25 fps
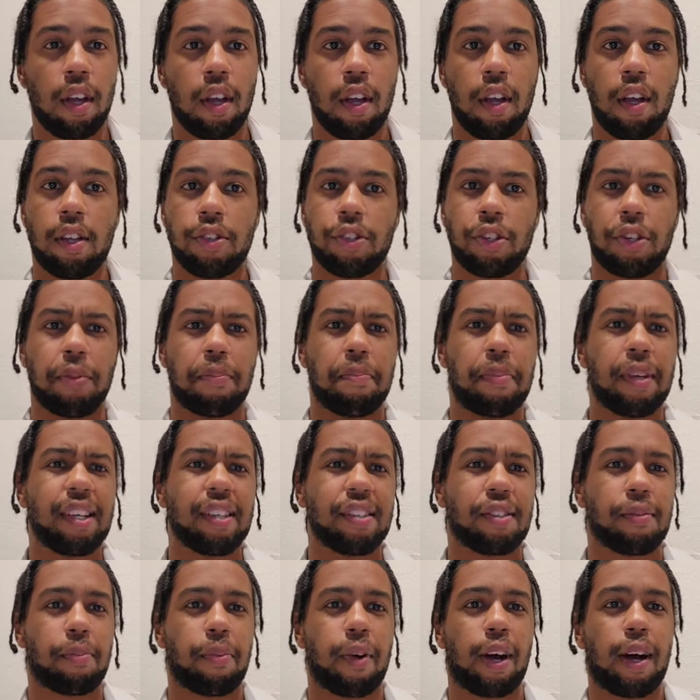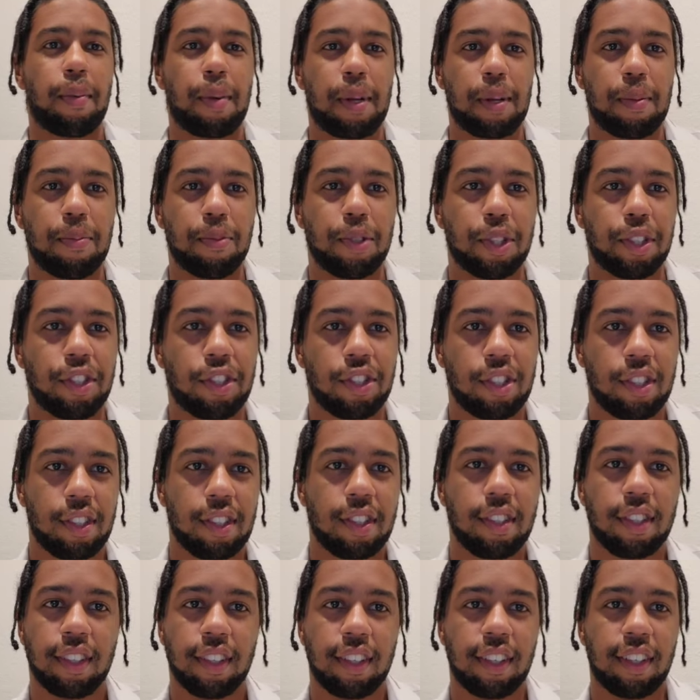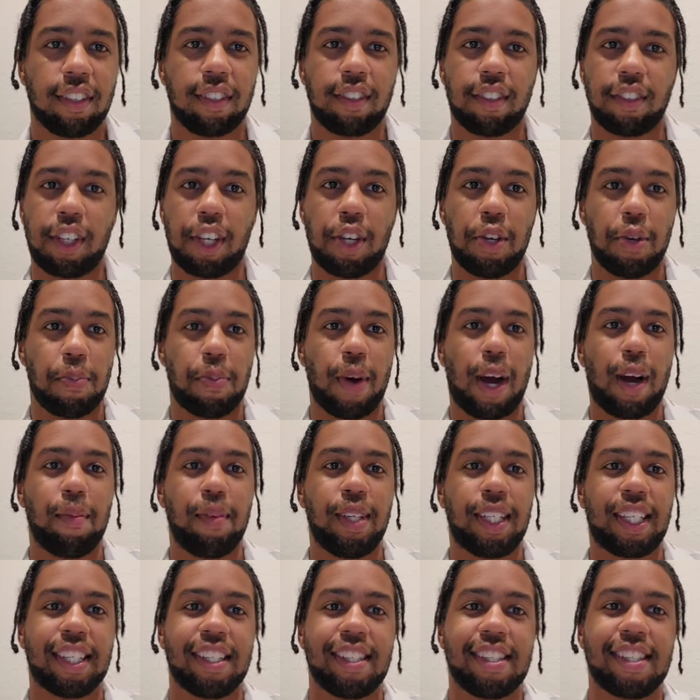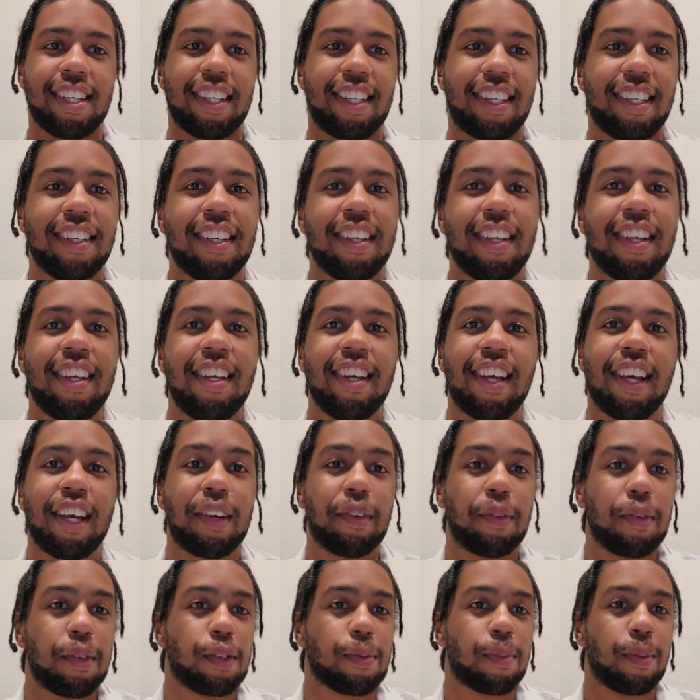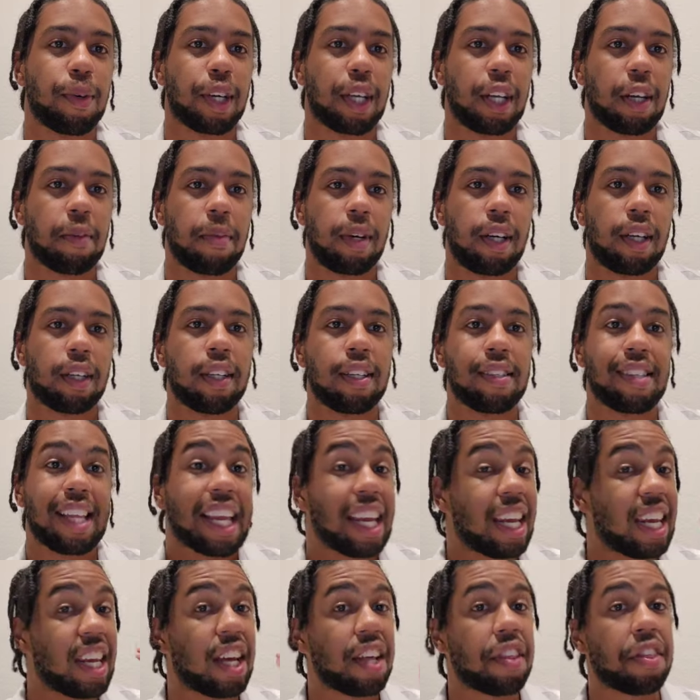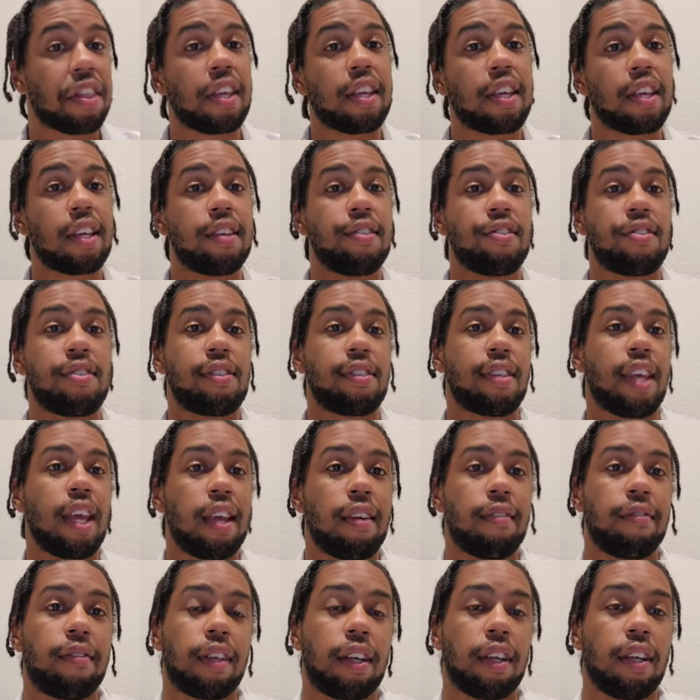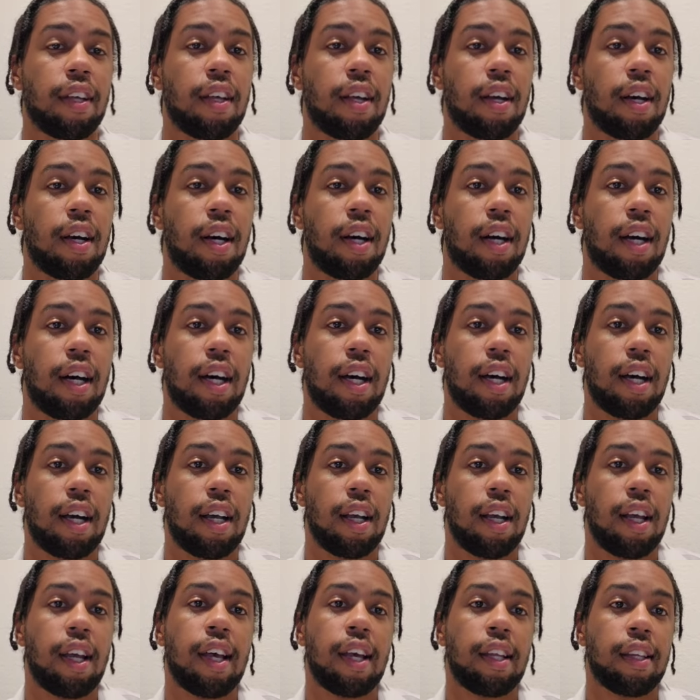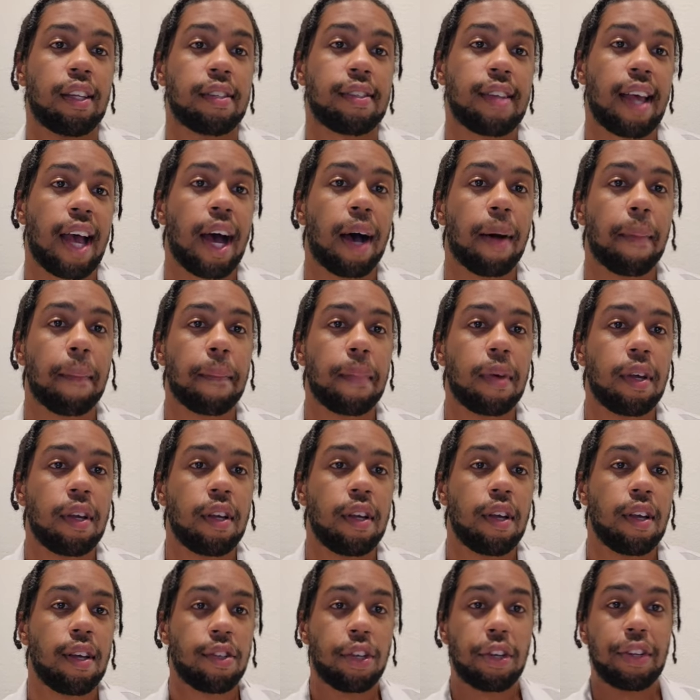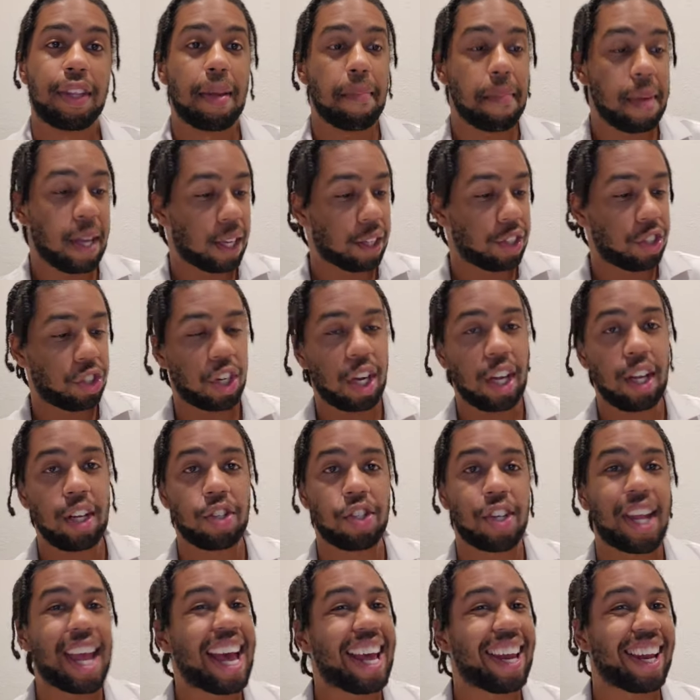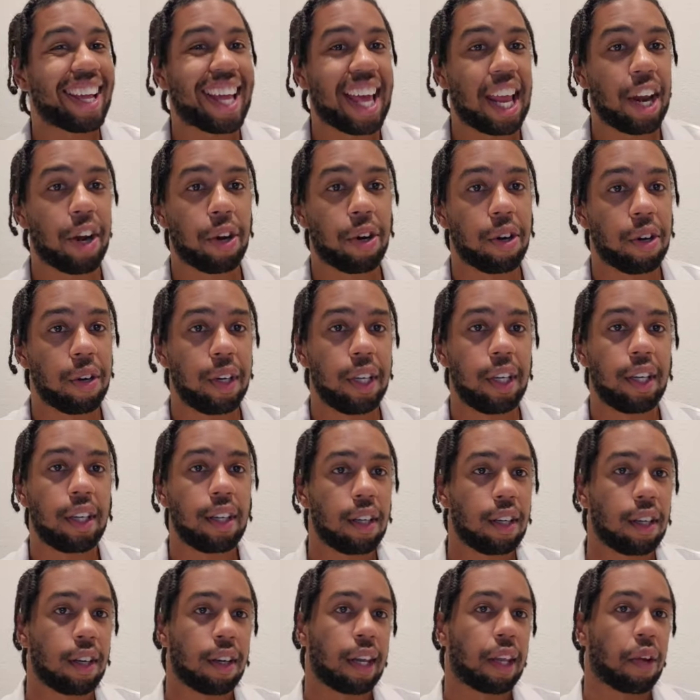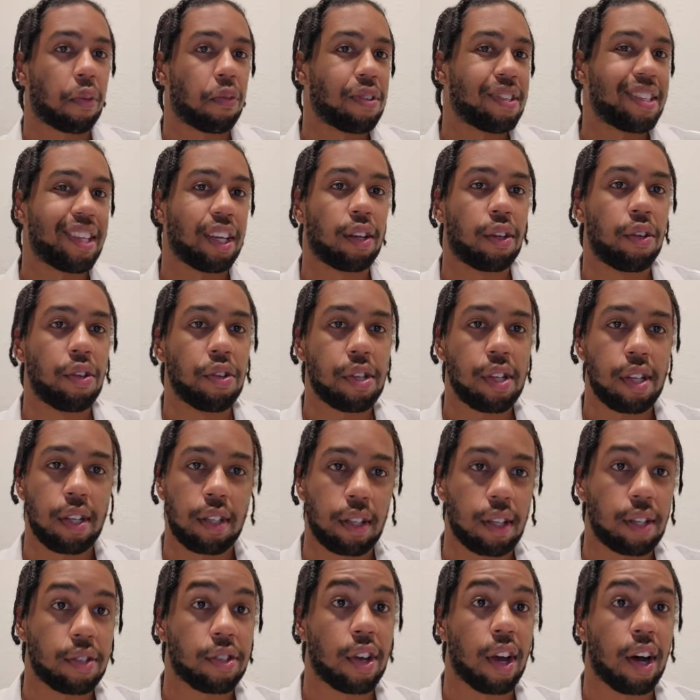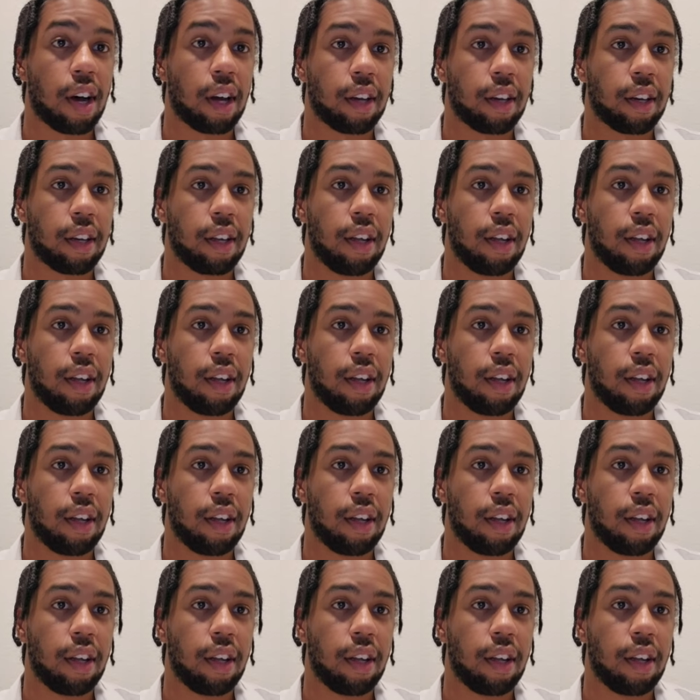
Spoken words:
So the biggest problem, which you probably can tell and we've spoken about, is that nothing is saved in this app. So if they make a change, they add a category, like once they close it, it's gone.